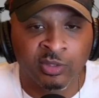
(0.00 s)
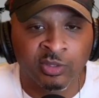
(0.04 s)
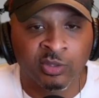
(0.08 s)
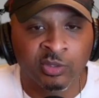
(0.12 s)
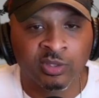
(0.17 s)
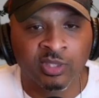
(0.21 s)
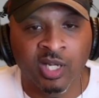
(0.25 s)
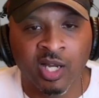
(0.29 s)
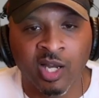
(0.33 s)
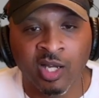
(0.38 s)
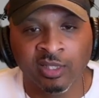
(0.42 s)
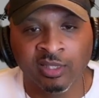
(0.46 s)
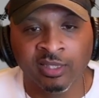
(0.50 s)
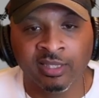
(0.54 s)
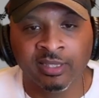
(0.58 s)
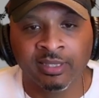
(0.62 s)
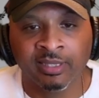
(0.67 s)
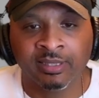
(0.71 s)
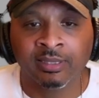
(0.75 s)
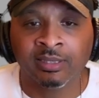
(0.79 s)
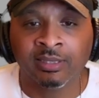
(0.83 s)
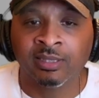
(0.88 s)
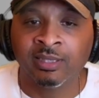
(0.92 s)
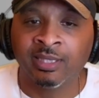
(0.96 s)
You
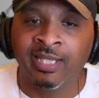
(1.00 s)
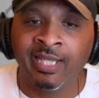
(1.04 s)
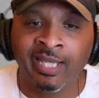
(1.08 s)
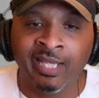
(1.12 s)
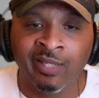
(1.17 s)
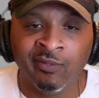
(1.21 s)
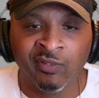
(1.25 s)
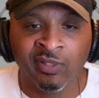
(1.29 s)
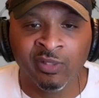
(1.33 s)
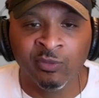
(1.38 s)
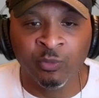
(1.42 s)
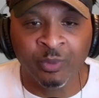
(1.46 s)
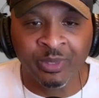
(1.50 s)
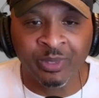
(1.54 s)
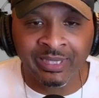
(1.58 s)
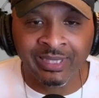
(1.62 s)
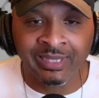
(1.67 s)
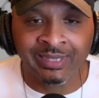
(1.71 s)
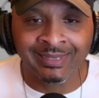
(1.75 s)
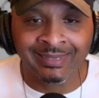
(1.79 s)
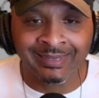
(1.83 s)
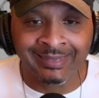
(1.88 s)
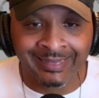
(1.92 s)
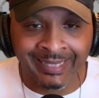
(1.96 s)
calling Kevin with
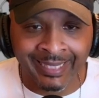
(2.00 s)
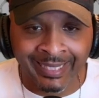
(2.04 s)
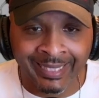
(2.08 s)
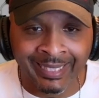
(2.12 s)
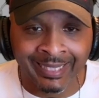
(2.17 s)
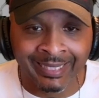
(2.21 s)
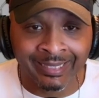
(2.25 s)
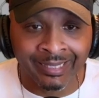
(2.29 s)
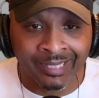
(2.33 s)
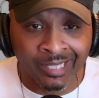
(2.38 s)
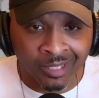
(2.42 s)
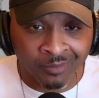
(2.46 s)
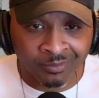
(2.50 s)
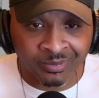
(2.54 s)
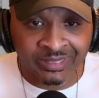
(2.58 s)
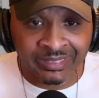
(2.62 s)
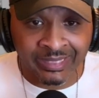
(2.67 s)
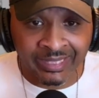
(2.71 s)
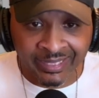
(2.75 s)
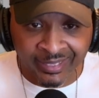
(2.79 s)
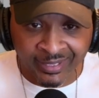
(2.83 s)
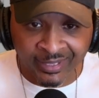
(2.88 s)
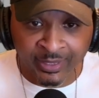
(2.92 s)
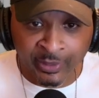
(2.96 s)
his second
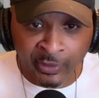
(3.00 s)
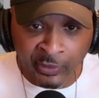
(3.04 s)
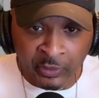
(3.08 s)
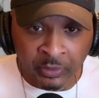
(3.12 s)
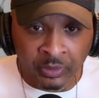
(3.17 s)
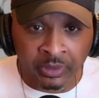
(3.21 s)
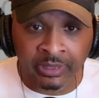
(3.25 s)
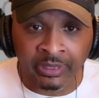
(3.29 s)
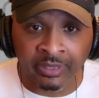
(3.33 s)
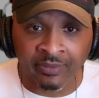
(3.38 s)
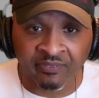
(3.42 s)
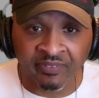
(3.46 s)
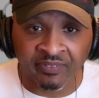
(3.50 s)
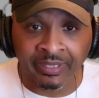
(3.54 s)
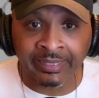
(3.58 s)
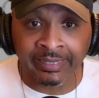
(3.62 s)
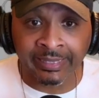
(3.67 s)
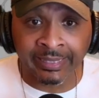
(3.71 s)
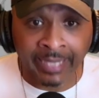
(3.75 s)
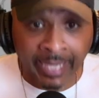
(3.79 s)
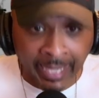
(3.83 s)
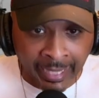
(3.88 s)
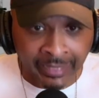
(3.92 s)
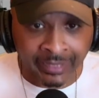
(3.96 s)
upset alert of the
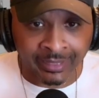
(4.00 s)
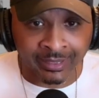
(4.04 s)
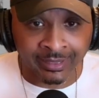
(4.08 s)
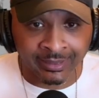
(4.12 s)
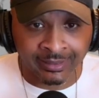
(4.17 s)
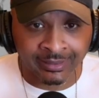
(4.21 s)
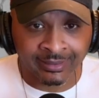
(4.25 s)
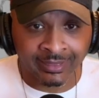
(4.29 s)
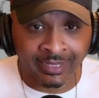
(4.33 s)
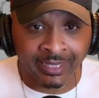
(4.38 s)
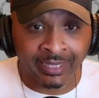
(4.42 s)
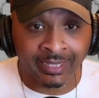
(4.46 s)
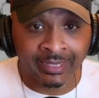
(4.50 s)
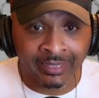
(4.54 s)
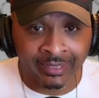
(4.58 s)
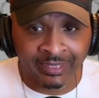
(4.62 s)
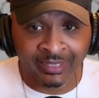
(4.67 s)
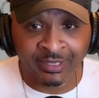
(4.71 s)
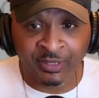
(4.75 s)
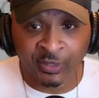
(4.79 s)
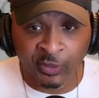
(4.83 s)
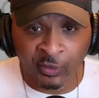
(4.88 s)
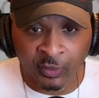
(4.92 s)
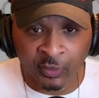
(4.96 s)
night. He said
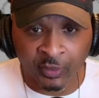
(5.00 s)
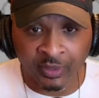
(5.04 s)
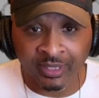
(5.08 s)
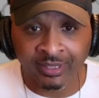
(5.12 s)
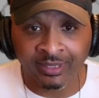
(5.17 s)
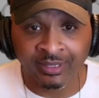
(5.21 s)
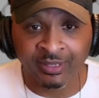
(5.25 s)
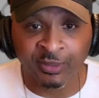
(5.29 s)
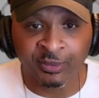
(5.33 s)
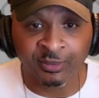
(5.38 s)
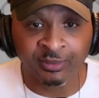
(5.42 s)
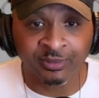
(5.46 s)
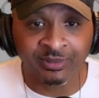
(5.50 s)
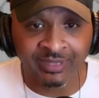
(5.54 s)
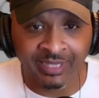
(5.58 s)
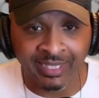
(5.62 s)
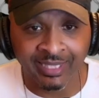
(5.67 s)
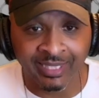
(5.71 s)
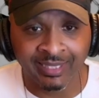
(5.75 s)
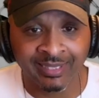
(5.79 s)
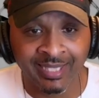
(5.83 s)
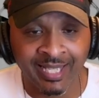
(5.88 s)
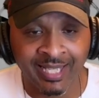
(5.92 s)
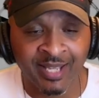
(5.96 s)
Illinois gonna
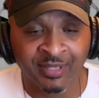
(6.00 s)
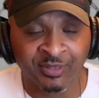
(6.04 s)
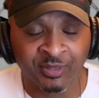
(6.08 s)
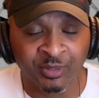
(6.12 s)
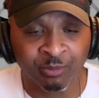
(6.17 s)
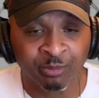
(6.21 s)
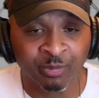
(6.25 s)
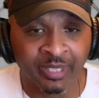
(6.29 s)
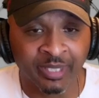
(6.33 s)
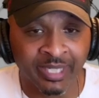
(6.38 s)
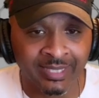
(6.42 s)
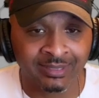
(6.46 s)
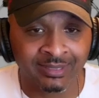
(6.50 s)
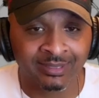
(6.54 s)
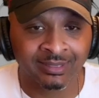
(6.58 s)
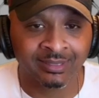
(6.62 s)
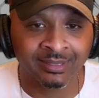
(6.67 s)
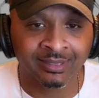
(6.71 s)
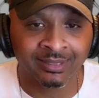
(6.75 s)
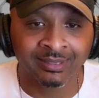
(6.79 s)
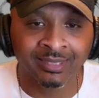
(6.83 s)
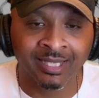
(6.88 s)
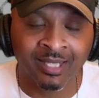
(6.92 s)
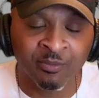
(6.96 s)
take down
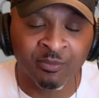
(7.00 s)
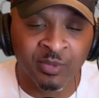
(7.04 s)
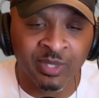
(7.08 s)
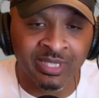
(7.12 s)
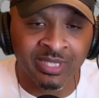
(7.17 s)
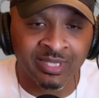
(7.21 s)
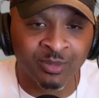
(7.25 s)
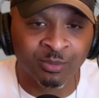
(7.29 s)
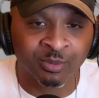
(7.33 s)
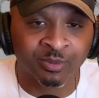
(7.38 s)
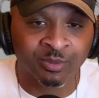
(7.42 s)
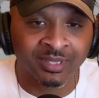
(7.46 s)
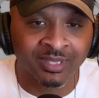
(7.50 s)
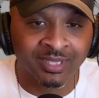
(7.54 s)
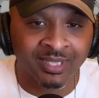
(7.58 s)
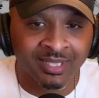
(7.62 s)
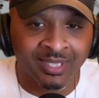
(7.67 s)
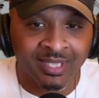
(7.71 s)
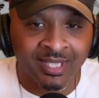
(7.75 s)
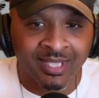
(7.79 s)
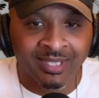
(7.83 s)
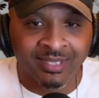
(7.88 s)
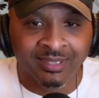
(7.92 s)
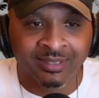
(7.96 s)
Nebraska. I mean,
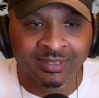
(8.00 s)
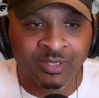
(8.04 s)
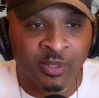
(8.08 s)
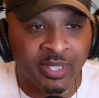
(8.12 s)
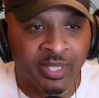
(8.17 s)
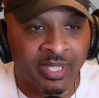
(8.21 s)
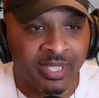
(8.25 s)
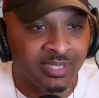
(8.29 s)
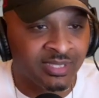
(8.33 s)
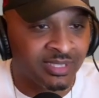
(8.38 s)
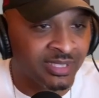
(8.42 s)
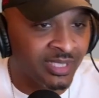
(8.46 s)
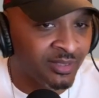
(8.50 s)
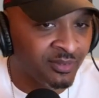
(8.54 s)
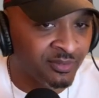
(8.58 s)
go ahead, Jeff.